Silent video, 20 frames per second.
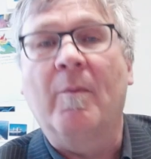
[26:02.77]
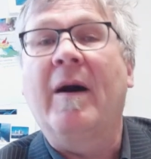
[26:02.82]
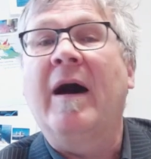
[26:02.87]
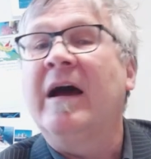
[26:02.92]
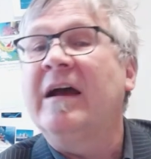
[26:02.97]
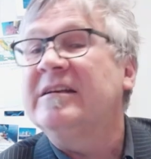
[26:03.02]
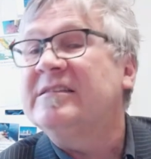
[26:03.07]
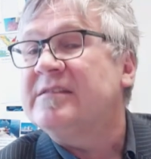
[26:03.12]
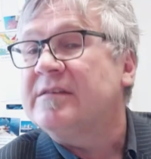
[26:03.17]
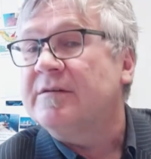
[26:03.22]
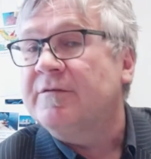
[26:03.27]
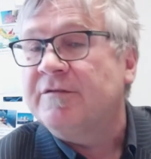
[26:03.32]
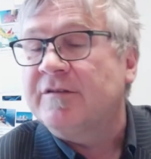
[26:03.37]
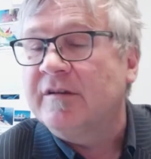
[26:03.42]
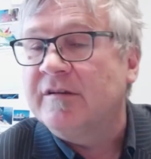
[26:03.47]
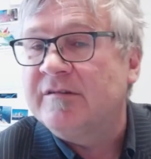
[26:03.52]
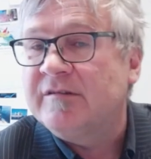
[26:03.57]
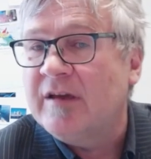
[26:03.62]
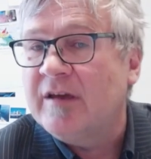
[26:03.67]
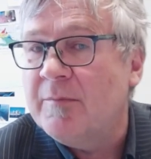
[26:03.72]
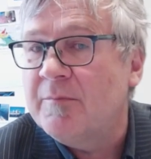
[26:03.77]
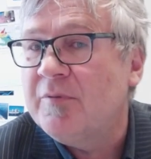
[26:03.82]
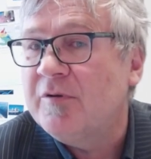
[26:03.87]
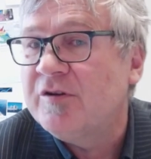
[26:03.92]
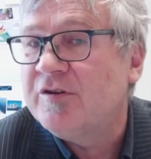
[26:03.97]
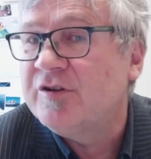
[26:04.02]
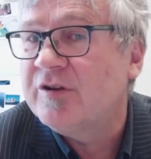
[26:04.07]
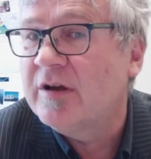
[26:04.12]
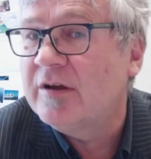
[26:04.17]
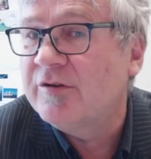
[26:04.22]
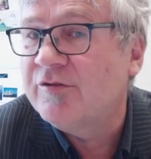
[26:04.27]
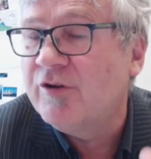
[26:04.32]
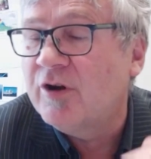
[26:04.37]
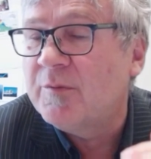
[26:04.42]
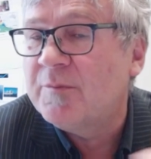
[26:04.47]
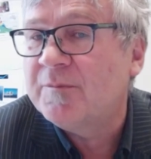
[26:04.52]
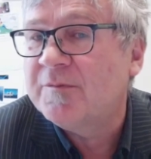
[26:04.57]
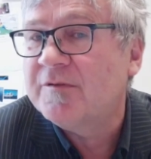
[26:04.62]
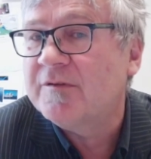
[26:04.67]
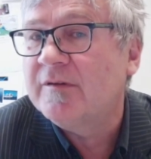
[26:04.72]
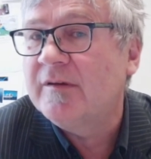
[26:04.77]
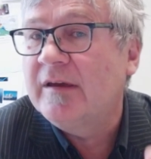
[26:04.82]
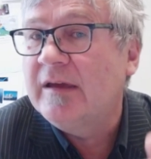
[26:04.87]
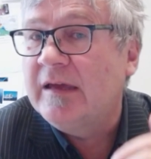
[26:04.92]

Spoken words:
ice if the temperature drops